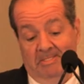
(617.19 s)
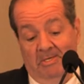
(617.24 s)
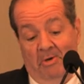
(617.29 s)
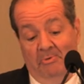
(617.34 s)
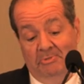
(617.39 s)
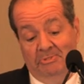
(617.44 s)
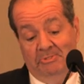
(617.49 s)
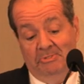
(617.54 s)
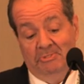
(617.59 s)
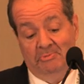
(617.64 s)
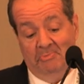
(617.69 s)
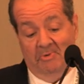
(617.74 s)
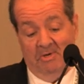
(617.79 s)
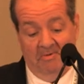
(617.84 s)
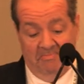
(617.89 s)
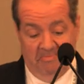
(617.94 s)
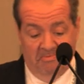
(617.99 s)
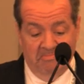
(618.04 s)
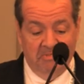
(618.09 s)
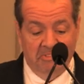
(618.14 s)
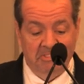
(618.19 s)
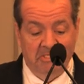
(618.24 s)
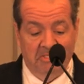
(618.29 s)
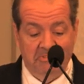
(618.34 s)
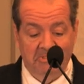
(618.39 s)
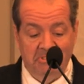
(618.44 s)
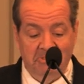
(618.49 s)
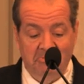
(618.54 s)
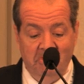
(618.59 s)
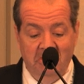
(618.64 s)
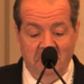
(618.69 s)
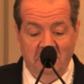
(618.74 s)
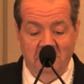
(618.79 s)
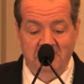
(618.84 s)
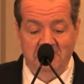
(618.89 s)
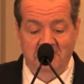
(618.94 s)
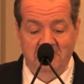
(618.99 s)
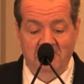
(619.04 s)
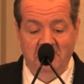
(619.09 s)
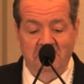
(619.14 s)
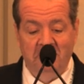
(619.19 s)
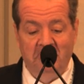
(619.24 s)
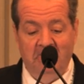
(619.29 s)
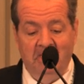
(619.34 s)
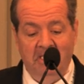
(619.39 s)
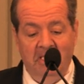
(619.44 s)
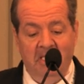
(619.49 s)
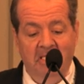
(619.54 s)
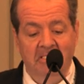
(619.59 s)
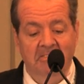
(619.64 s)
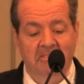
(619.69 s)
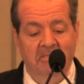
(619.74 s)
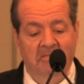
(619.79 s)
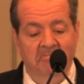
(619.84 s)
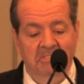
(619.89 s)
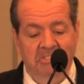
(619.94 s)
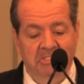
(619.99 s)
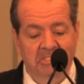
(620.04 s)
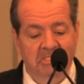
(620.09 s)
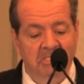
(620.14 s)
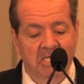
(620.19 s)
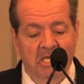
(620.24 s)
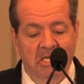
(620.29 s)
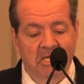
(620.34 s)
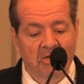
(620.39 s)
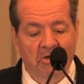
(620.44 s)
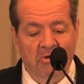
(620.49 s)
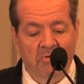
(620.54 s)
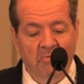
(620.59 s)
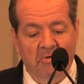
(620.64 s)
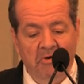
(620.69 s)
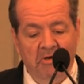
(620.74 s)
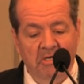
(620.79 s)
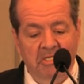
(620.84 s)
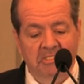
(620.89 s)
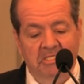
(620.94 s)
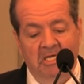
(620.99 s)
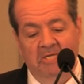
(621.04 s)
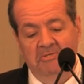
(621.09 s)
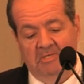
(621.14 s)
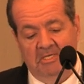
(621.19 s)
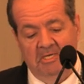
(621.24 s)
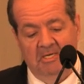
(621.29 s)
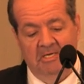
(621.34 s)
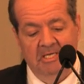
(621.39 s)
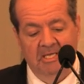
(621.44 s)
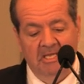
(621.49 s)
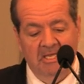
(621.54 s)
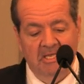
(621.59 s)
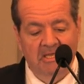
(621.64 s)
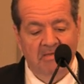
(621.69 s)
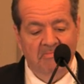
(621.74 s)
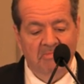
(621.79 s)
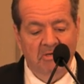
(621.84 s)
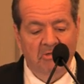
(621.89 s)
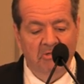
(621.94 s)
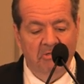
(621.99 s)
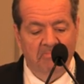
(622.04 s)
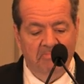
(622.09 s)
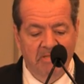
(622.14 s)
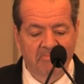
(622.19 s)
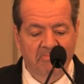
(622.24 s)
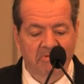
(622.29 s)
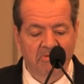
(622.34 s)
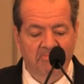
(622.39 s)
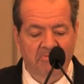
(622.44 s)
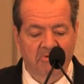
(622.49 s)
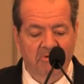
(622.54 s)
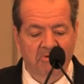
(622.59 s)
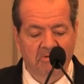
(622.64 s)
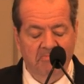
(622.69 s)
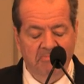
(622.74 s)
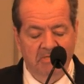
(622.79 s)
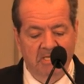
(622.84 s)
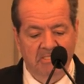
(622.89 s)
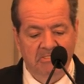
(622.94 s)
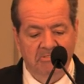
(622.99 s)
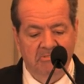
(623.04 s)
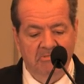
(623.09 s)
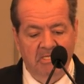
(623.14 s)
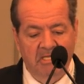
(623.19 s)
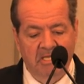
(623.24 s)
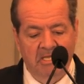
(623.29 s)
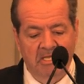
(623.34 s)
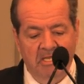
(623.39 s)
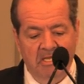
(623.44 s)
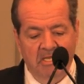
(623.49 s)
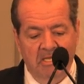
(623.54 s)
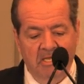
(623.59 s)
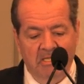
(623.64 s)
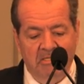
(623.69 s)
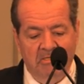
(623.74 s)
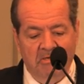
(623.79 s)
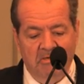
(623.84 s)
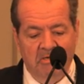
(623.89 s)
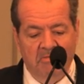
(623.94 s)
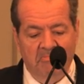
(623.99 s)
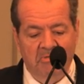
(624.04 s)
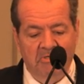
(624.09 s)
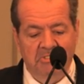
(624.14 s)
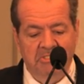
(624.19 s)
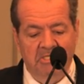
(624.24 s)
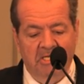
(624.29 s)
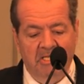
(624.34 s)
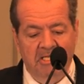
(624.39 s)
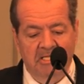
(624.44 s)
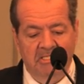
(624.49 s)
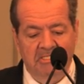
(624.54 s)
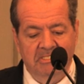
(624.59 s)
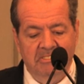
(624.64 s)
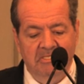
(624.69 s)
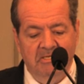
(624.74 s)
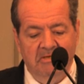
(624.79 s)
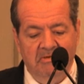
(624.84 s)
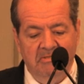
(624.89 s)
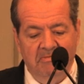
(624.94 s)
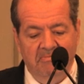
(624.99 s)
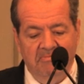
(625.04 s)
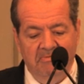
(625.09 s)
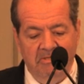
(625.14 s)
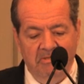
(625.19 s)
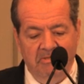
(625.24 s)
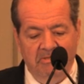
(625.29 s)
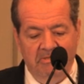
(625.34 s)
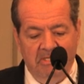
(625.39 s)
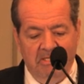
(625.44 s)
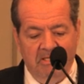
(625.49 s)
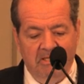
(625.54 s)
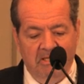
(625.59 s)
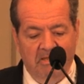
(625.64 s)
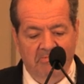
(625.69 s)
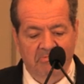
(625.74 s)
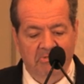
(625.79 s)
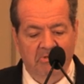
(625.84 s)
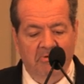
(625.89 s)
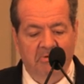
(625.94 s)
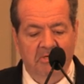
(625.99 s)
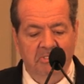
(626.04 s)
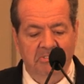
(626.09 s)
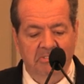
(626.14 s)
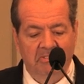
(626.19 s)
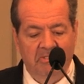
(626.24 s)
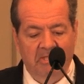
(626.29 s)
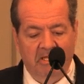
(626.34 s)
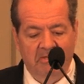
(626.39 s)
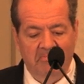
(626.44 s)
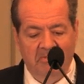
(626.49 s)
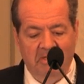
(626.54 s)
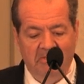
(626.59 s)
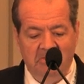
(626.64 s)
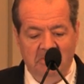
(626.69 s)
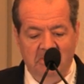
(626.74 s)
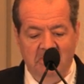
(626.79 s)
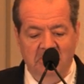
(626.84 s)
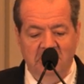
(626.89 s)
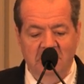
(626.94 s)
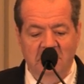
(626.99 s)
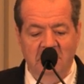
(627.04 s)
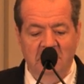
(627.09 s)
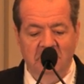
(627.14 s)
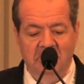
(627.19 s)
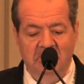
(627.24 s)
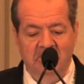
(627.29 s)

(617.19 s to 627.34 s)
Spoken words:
Osler's one of them, but Dr. Suedo's another, I guess. I mean, her work, Dr. Cunningham, and all the people you've heard of yesterday, there are a number of giants there in the field that have taught us a lot about the disease.